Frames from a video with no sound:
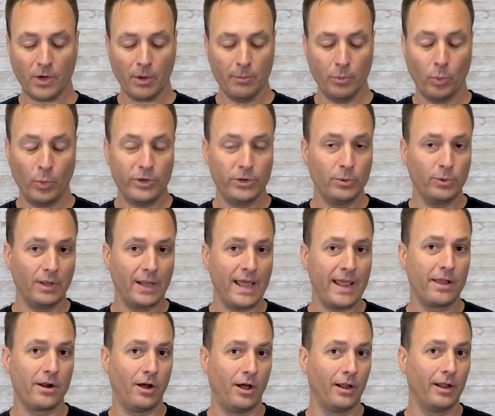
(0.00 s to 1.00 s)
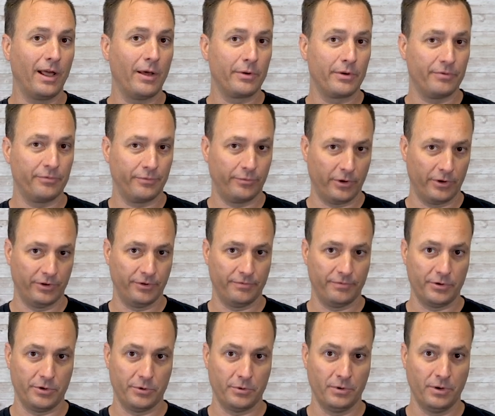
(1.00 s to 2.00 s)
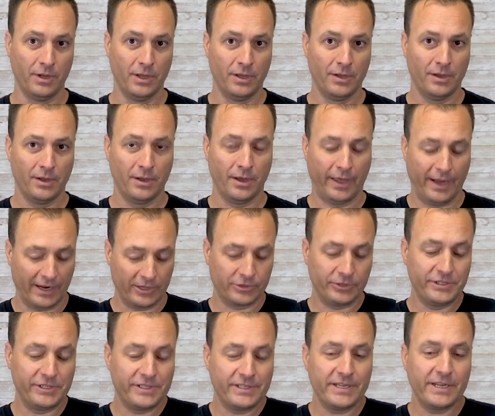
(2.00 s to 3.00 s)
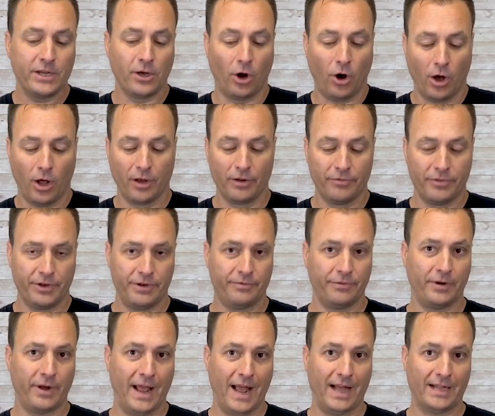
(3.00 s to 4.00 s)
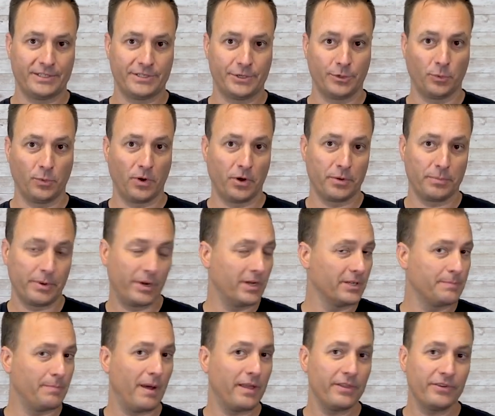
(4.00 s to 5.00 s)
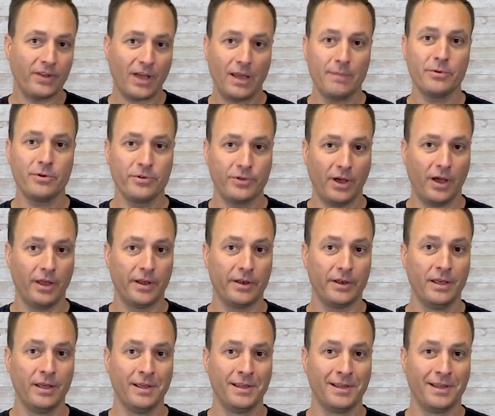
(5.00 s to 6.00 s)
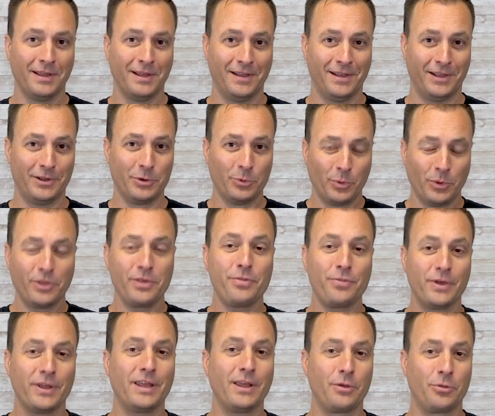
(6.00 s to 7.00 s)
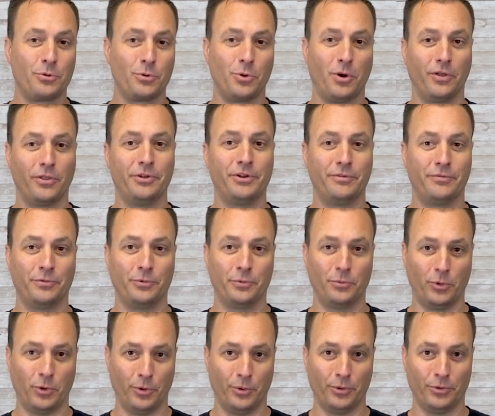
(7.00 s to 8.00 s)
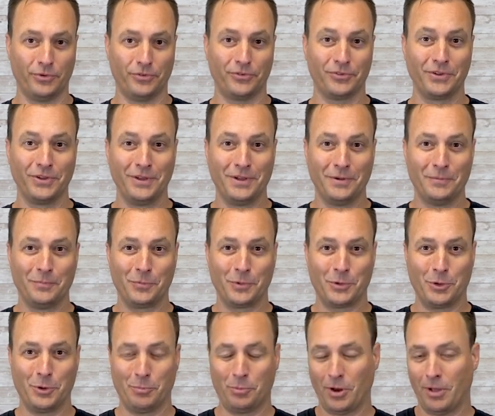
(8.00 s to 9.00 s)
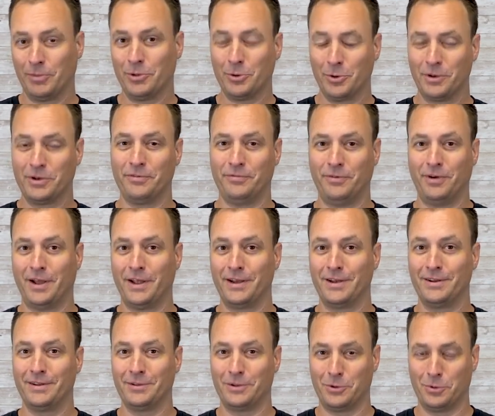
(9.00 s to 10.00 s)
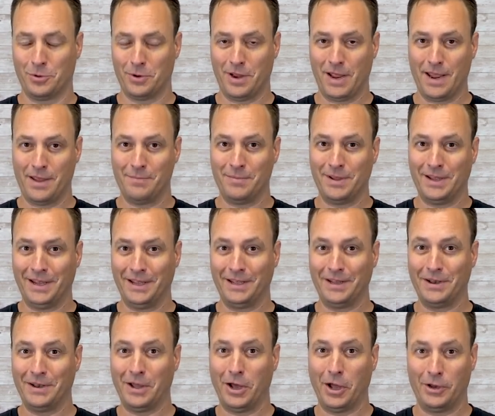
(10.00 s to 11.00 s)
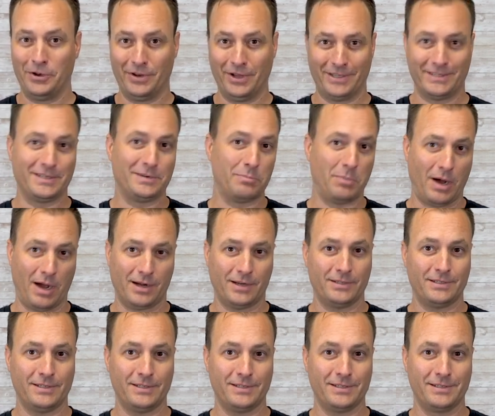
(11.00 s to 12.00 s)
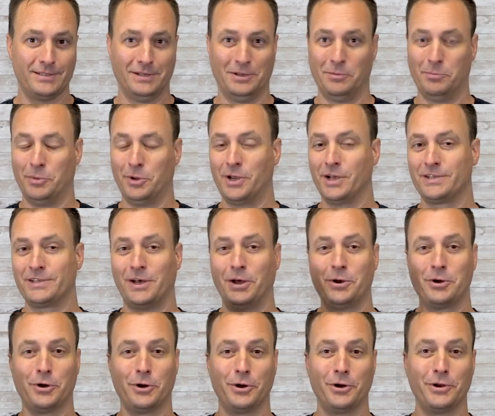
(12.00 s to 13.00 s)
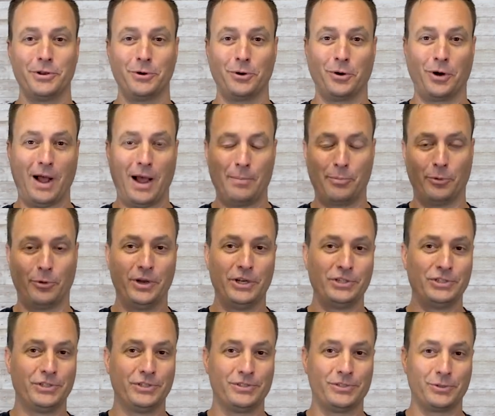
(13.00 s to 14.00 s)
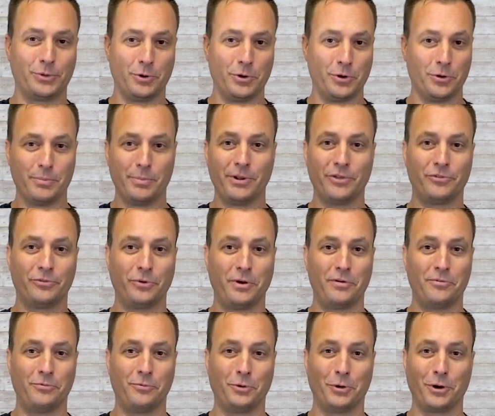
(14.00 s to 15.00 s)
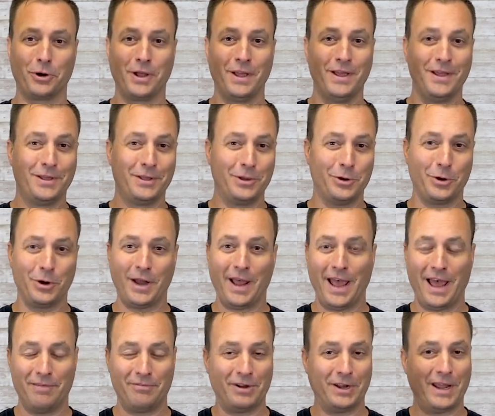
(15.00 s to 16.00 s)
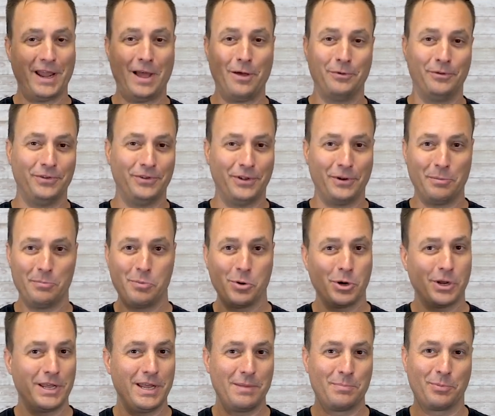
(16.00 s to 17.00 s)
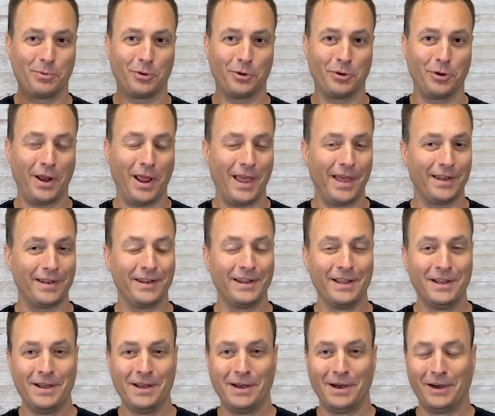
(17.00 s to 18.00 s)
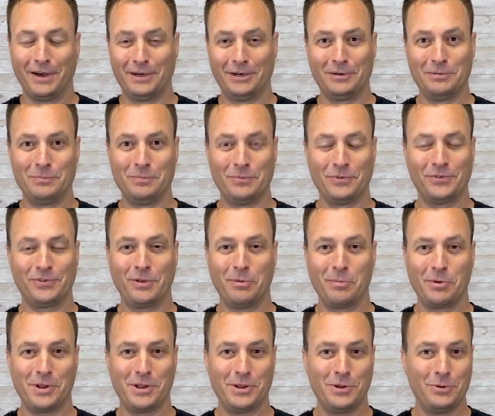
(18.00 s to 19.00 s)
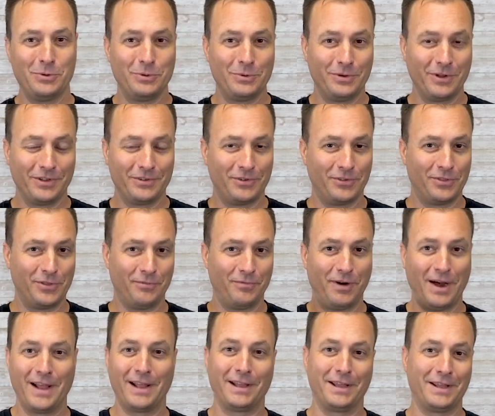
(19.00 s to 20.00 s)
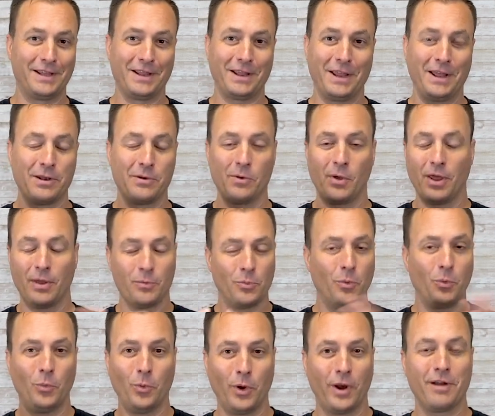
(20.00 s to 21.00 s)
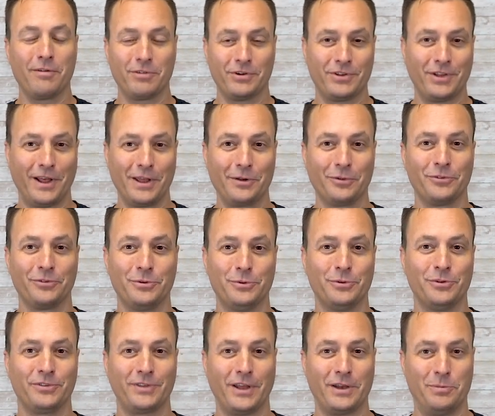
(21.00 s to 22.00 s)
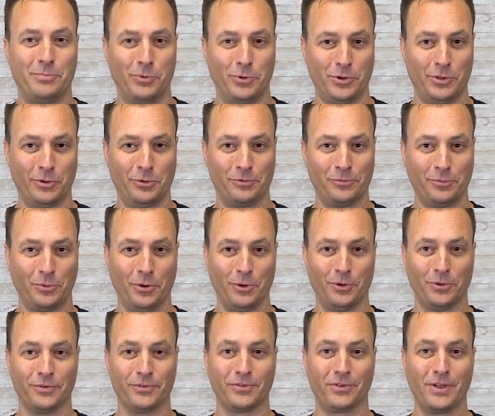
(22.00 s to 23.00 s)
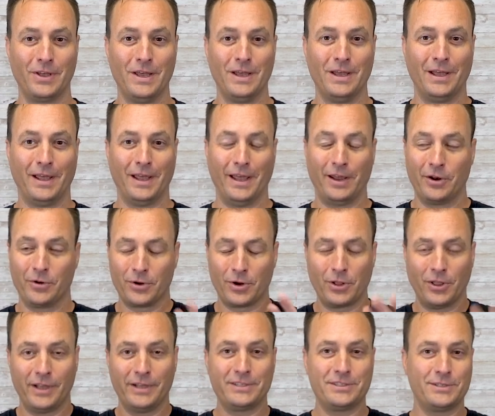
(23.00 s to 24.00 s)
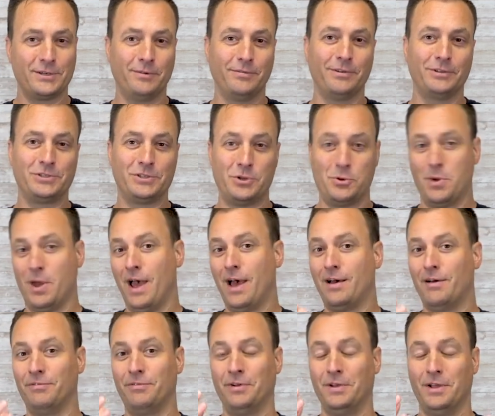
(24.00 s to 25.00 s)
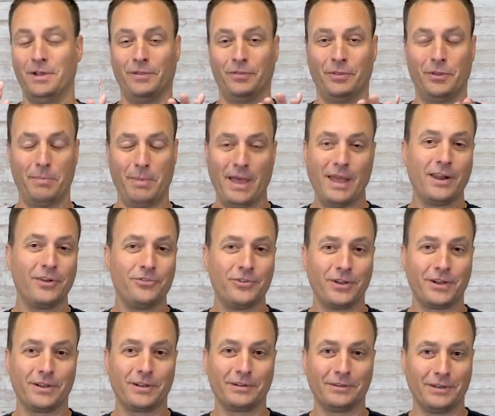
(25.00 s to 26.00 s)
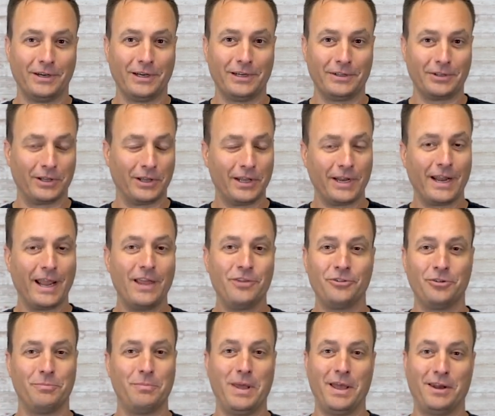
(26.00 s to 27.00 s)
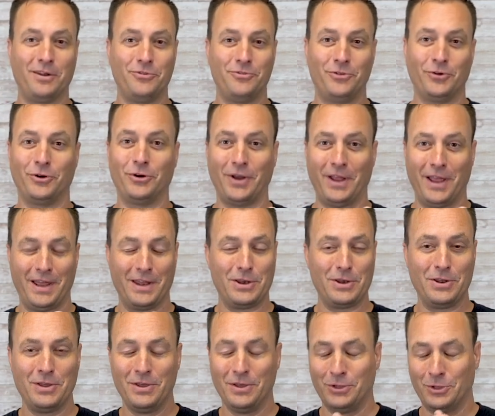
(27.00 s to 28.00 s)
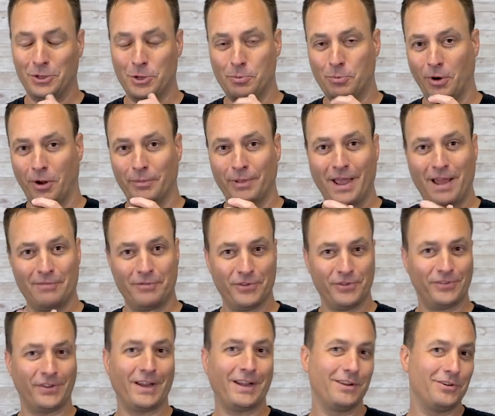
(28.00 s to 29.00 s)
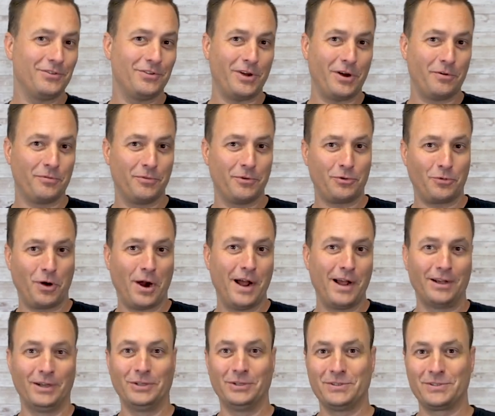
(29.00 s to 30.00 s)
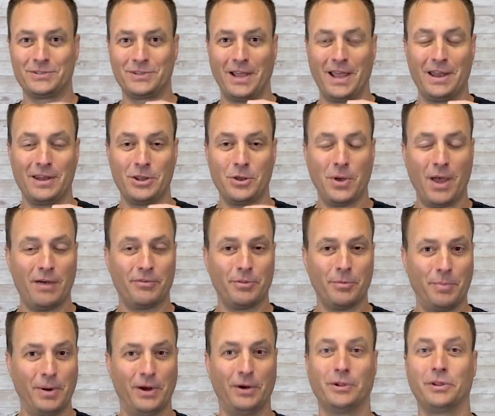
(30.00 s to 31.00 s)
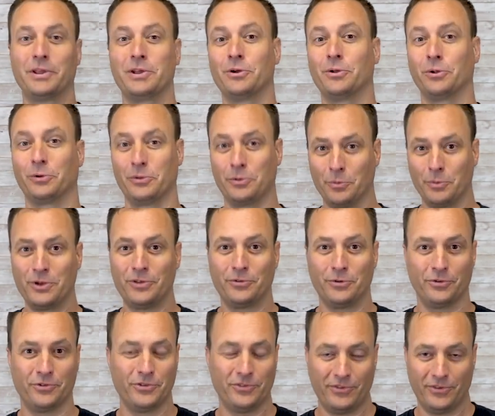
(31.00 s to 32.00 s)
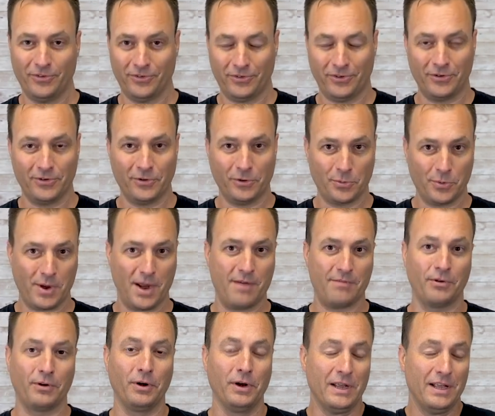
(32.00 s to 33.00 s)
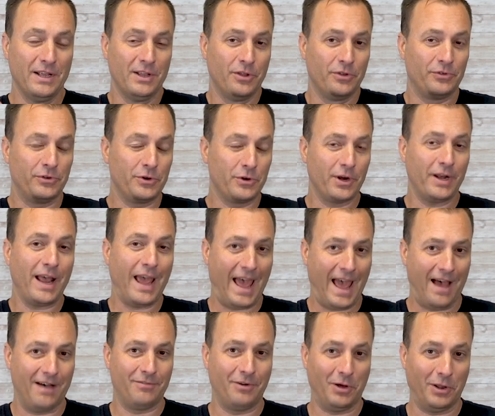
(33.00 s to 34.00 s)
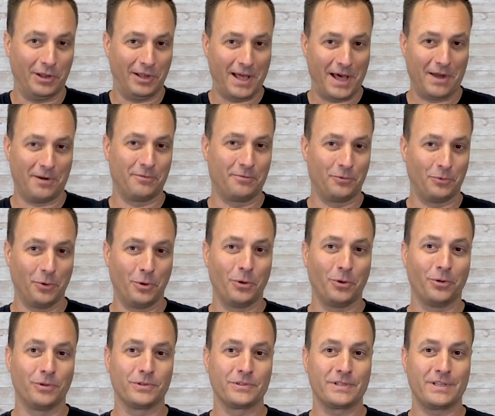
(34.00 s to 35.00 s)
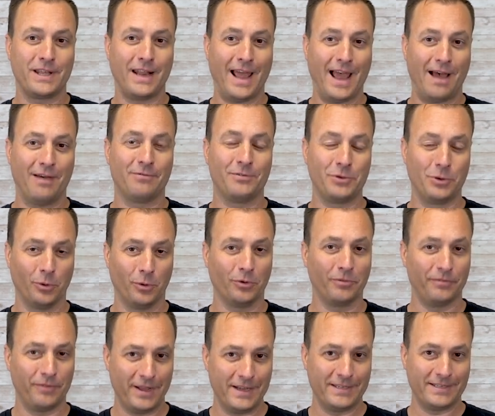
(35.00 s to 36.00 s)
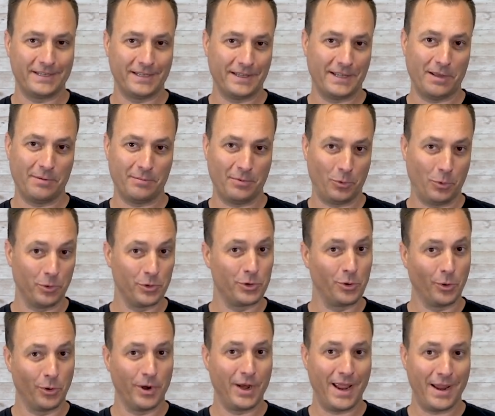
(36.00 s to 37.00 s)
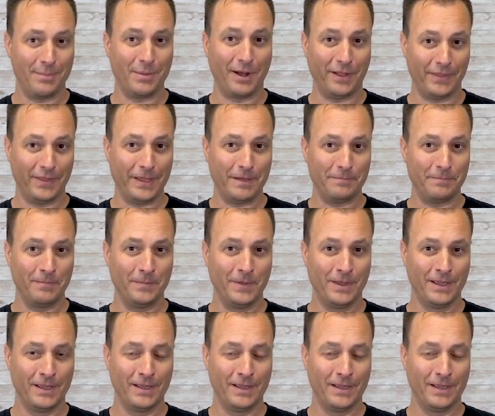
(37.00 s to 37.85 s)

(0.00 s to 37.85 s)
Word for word: But when you lay it all out in front of you and actually see all of the different hats you're wearing, because by the time you're done and you're really thinking through all the different roles, you're probably going to find your name in a dozen boxes. Because under your operations or your administrative work, you're gonna have an accountant and a bookkeeper and um, somebody who does the filing and, and whatever titles you decide to put in those roles. And under client service, you have the managing, uh, the litigation manager, and you probably have the second chair for trials, and you have the paralegal or the research assistant or whatever. So you're gonna have a lot of roles that have your face in them or your name on them.